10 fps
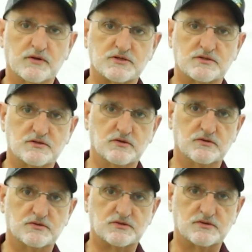we
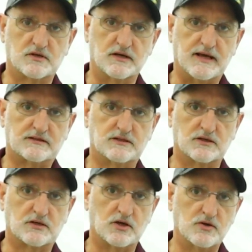connect
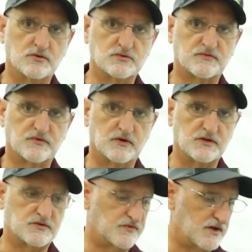the cones for
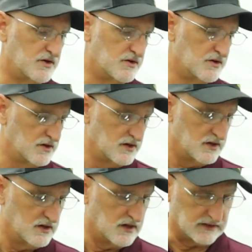each feeder,
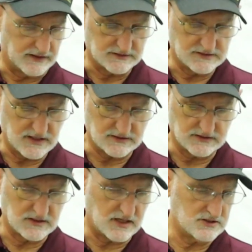I like to take the
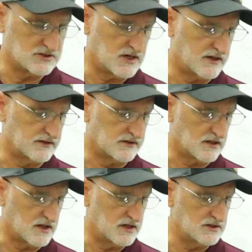tension out of the
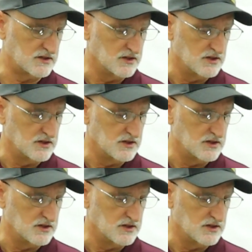line.